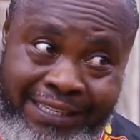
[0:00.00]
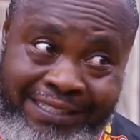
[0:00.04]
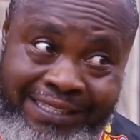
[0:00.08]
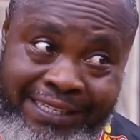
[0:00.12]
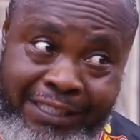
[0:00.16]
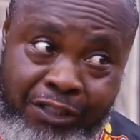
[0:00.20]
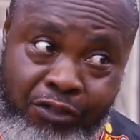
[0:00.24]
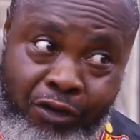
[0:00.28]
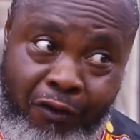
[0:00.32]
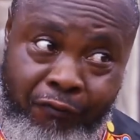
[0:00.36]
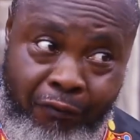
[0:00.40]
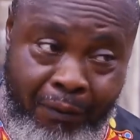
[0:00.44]
of
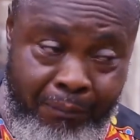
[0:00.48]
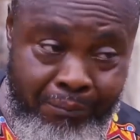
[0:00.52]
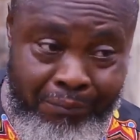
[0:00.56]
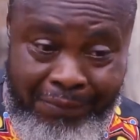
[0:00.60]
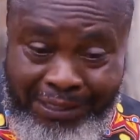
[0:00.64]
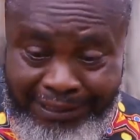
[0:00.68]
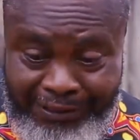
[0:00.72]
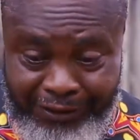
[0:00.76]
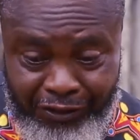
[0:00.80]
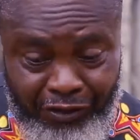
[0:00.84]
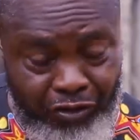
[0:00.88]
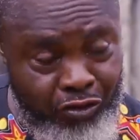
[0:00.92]
this insult
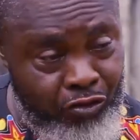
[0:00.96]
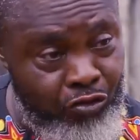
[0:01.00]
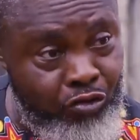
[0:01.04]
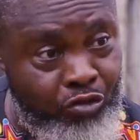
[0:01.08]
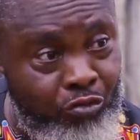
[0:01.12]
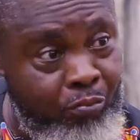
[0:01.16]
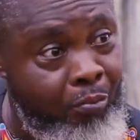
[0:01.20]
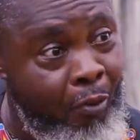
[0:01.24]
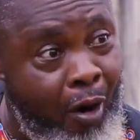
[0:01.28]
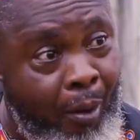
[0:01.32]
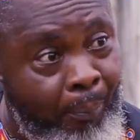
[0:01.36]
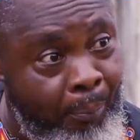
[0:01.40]
from this
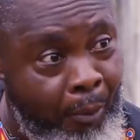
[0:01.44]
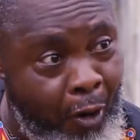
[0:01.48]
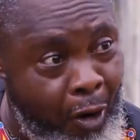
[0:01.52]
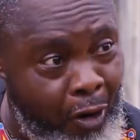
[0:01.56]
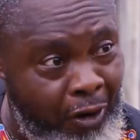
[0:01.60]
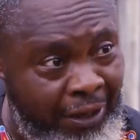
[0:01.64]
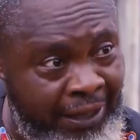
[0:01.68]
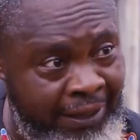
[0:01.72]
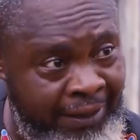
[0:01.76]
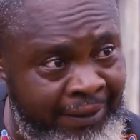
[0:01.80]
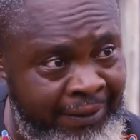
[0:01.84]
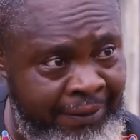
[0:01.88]
small
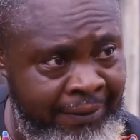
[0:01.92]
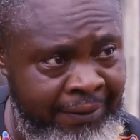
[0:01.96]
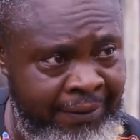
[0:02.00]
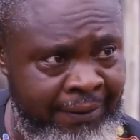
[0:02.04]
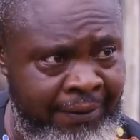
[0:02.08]
boy.